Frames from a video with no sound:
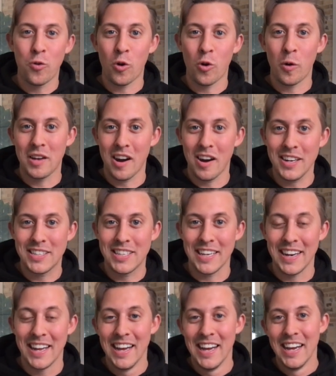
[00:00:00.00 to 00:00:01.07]
form
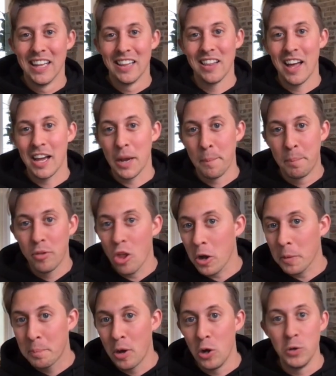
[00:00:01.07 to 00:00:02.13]
content like
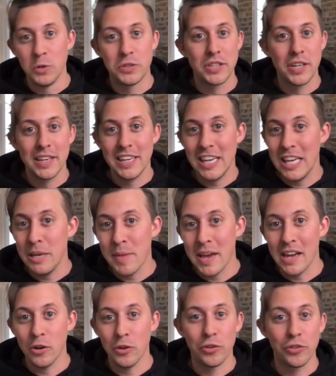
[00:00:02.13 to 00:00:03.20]
blog posts,
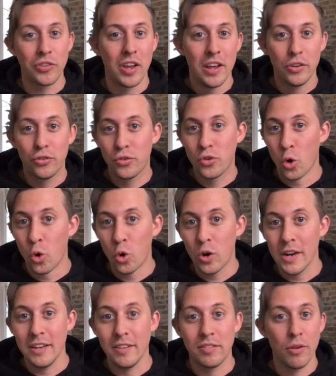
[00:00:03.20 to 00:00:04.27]
emails,
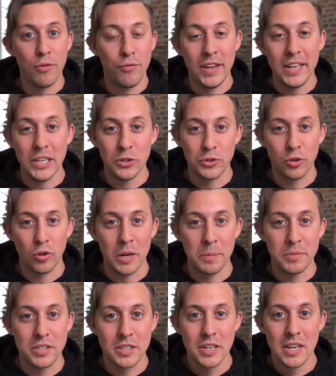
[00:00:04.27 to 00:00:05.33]
stories, video
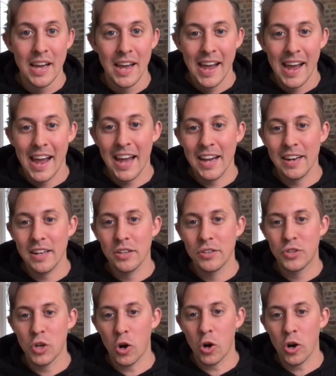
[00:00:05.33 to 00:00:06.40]
scripts. And
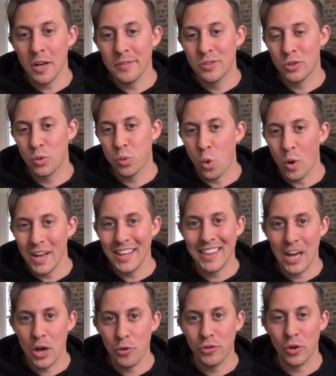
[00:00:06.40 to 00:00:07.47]
starter comes with
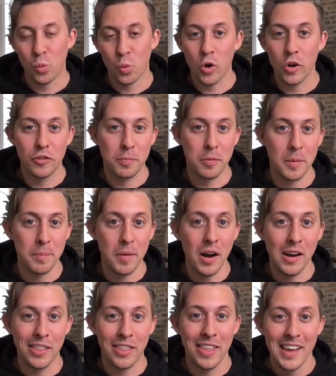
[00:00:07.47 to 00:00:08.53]
20,000 words per
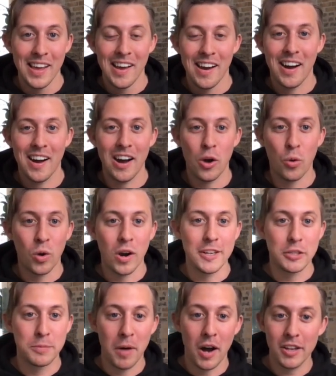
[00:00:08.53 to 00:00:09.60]
month,
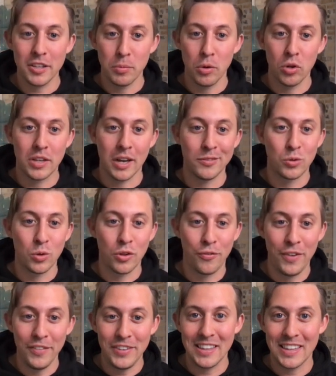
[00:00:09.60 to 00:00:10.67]
whereas boss mode comes with
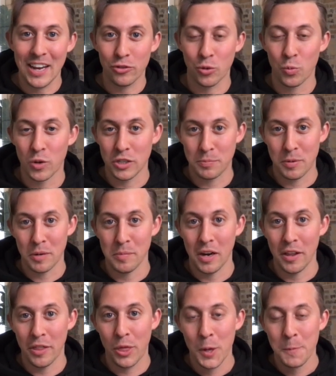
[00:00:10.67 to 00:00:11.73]
50,000 words per
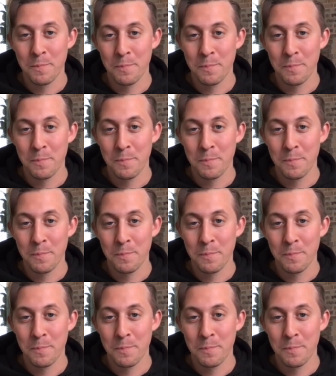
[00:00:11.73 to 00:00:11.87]
month.